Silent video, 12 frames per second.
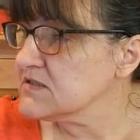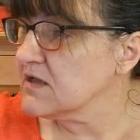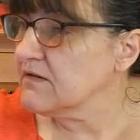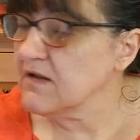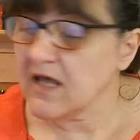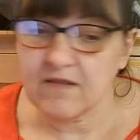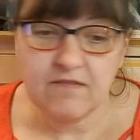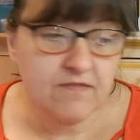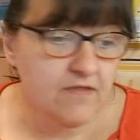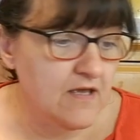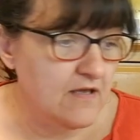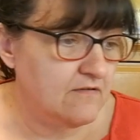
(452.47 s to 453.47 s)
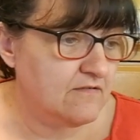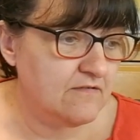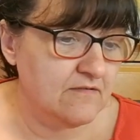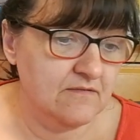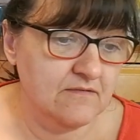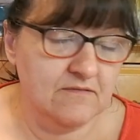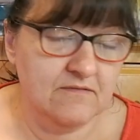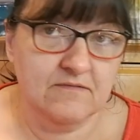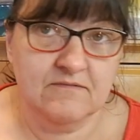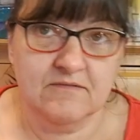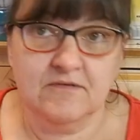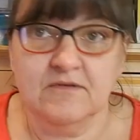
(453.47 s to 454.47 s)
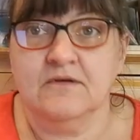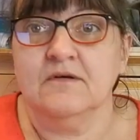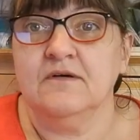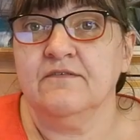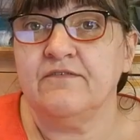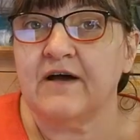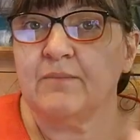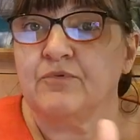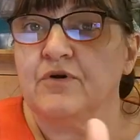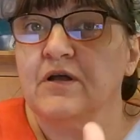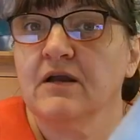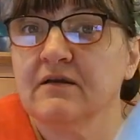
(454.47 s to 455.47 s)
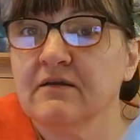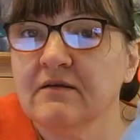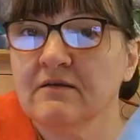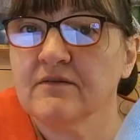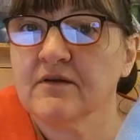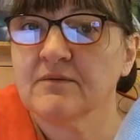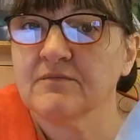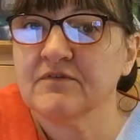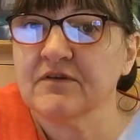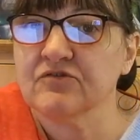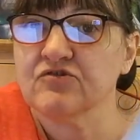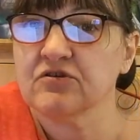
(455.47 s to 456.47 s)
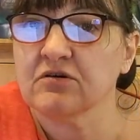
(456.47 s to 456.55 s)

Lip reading: And then this fabric that I'm stitching